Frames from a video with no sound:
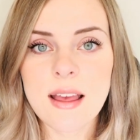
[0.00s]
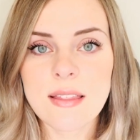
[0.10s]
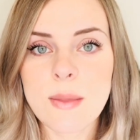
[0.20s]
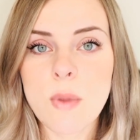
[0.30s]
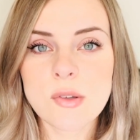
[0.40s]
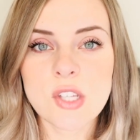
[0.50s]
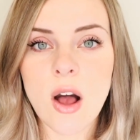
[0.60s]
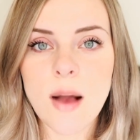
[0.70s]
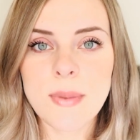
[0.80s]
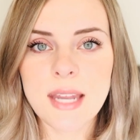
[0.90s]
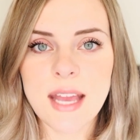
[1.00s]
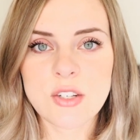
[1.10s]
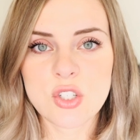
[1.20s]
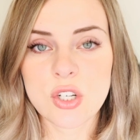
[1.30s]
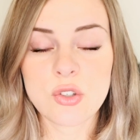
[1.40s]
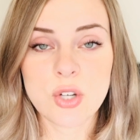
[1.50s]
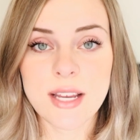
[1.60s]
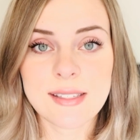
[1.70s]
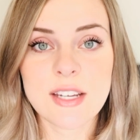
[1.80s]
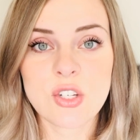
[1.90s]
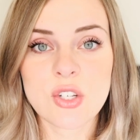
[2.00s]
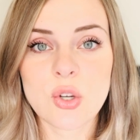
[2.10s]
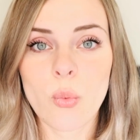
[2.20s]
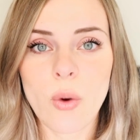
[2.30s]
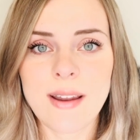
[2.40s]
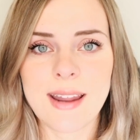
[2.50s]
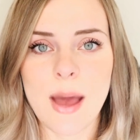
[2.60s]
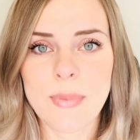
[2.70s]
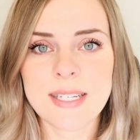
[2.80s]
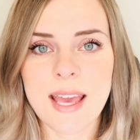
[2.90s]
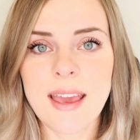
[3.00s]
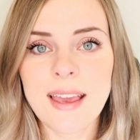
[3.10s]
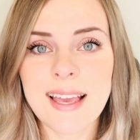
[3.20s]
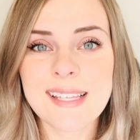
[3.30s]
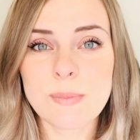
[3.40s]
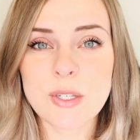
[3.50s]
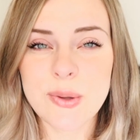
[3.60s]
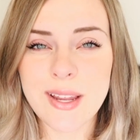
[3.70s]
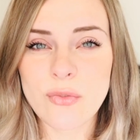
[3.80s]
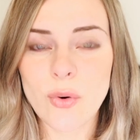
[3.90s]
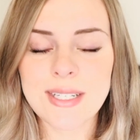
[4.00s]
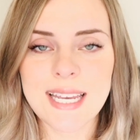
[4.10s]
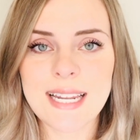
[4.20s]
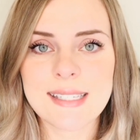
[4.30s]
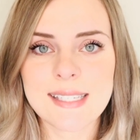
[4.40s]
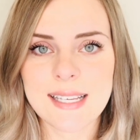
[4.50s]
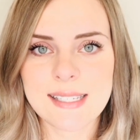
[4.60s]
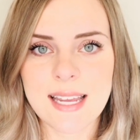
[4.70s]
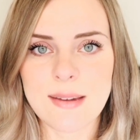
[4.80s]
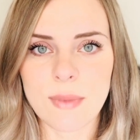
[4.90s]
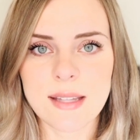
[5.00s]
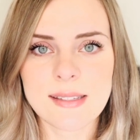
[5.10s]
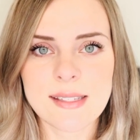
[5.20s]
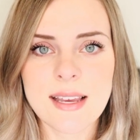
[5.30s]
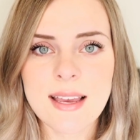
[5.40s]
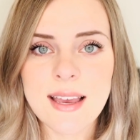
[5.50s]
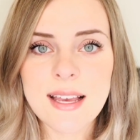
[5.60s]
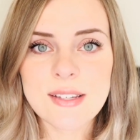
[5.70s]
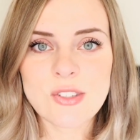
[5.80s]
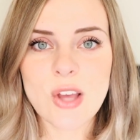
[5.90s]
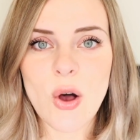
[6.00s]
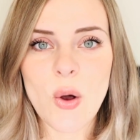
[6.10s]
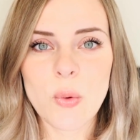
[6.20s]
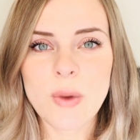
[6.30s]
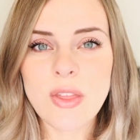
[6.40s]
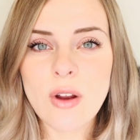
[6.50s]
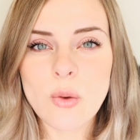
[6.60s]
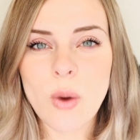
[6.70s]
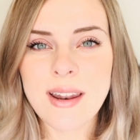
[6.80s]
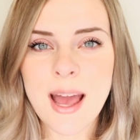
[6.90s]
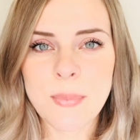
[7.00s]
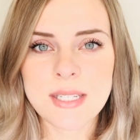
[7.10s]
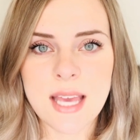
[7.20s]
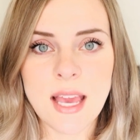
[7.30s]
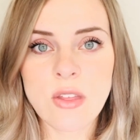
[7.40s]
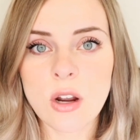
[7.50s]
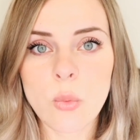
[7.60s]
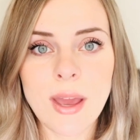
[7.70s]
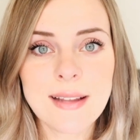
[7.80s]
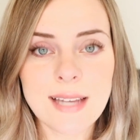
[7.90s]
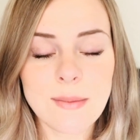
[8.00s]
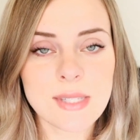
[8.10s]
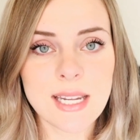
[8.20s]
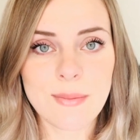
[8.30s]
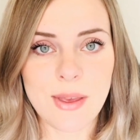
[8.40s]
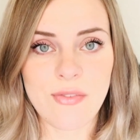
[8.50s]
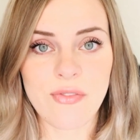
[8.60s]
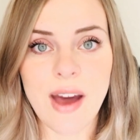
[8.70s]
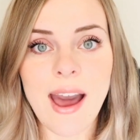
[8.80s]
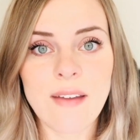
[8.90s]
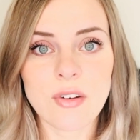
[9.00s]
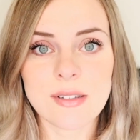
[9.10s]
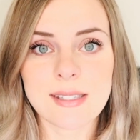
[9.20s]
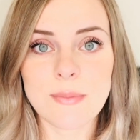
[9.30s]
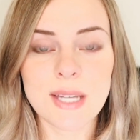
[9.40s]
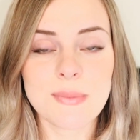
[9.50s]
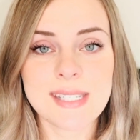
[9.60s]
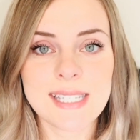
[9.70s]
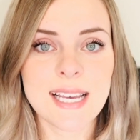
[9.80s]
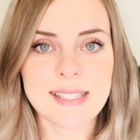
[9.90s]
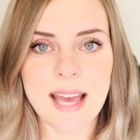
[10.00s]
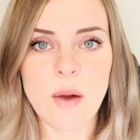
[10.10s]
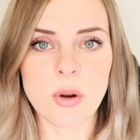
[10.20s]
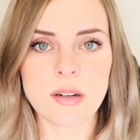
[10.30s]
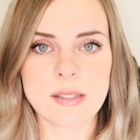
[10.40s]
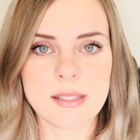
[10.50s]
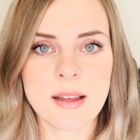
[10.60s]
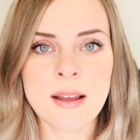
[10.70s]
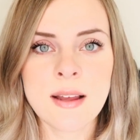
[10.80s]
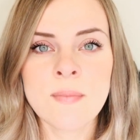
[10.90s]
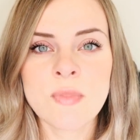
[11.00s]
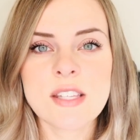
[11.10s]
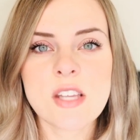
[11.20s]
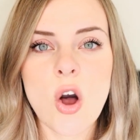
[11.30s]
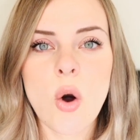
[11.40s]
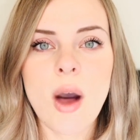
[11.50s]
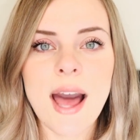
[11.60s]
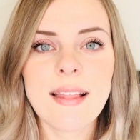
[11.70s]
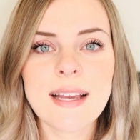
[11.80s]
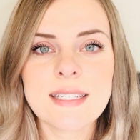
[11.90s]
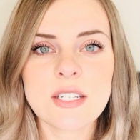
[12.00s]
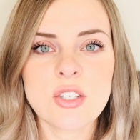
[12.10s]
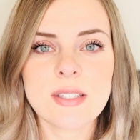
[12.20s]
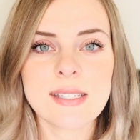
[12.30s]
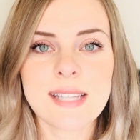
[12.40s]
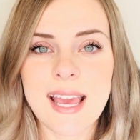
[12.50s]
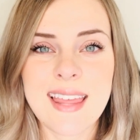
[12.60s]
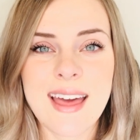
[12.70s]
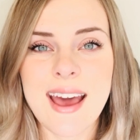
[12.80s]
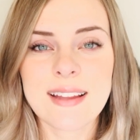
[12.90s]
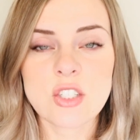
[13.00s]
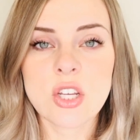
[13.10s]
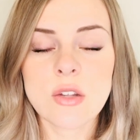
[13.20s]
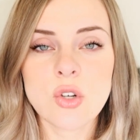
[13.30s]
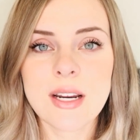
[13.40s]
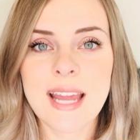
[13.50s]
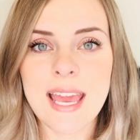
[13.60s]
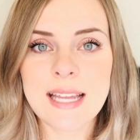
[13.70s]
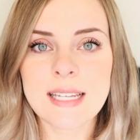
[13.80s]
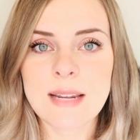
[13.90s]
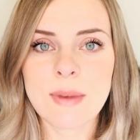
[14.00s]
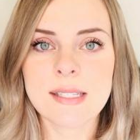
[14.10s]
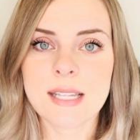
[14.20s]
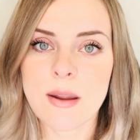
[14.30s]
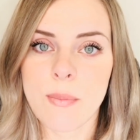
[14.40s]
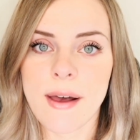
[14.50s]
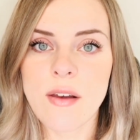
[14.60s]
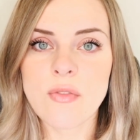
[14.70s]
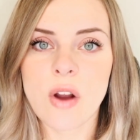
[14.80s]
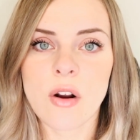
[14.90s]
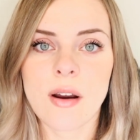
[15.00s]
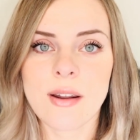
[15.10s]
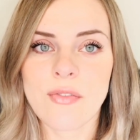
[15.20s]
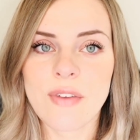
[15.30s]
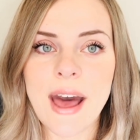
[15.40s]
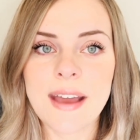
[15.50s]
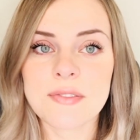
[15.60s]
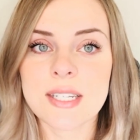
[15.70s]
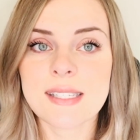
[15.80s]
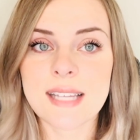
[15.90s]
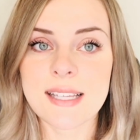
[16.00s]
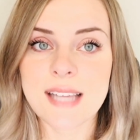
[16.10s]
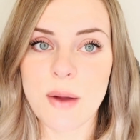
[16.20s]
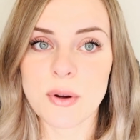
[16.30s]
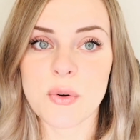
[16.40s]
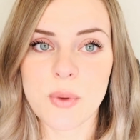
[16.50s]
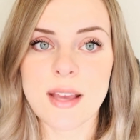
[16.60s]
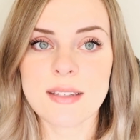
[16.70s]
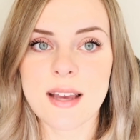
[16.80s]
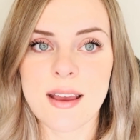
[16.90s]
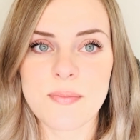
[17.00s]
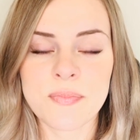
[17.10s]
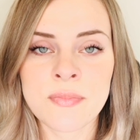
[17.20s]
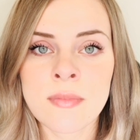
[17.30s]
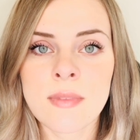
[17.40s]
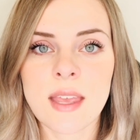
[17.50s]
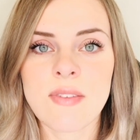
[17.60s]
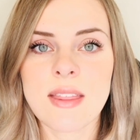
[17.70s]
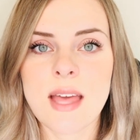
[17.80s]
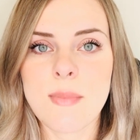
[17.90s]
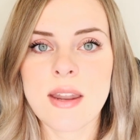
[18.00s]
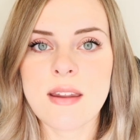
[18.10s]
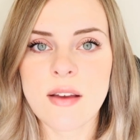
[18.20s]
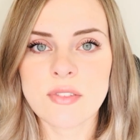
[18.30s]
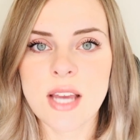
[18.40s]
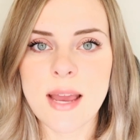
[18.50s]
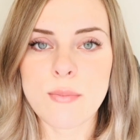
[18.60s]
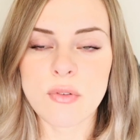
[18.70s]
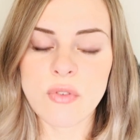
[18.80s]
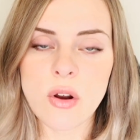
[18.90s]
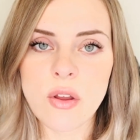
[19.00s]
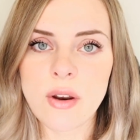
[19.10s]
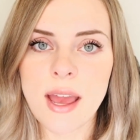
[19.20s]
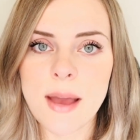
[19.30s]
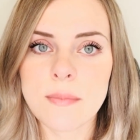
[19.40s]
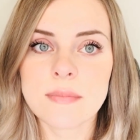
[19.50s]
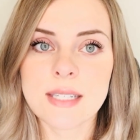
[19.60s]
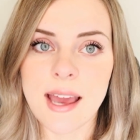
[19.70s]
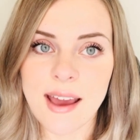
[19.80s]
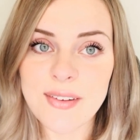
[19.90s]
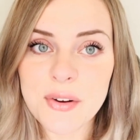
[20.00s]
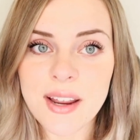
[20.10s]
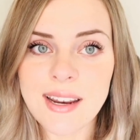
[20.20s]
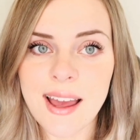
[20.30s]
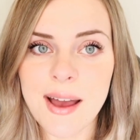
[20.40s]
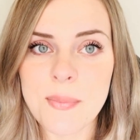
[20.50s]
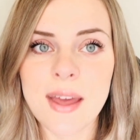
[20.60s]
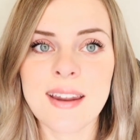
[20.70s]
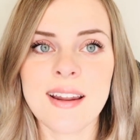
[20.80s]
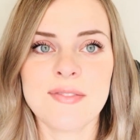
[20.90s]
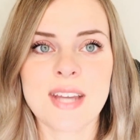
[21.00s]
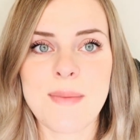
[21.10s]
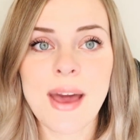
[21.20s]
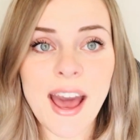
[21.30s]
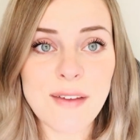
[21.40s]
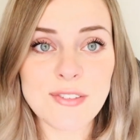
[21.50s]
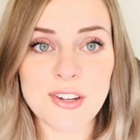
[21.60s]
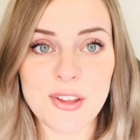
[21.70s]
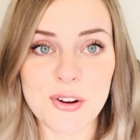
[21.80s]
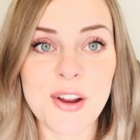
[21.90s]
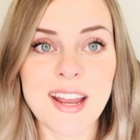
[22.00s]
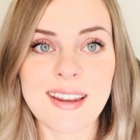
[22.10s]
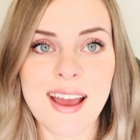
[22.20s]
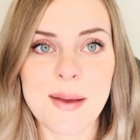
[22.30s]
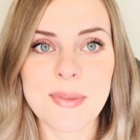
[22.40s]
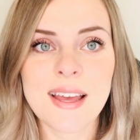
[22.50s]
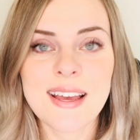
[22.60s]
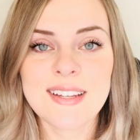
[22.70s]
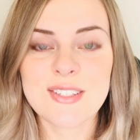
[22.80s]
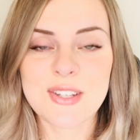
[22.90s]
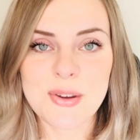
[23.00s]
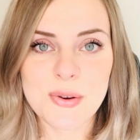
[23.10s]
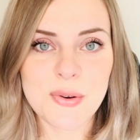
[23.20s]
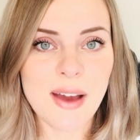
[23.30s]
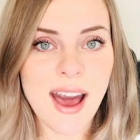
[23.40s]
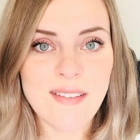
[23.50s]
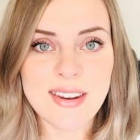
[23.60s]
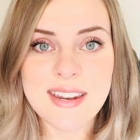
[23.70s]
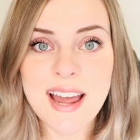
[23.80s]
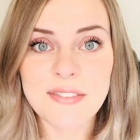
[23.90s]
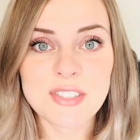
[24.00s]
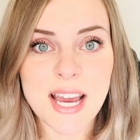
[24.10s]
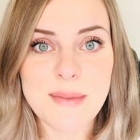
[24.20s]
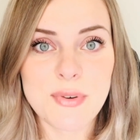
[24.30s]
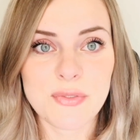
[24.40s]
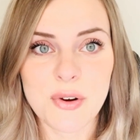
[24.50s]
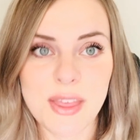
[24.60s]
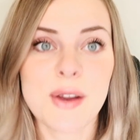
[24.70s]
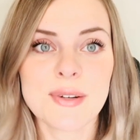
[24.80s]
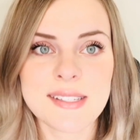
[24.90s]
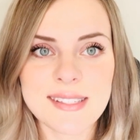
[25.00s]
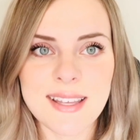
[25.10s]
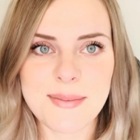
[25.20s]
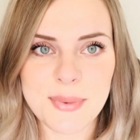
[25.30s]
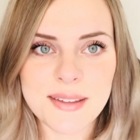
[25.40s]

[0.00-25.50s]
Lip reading: The most common age to transition to 1 nap a day is between 14 and 16 months. So when they're on 1 nap a day, their awake time is going to be 5 or sometimes 6 hours. So I like to say that children 18 months and above are on a 5 to 6 hour awake time, giving them enough time before their nap to have a great nap and enough time after their great nap to have enough time before they go to sleep.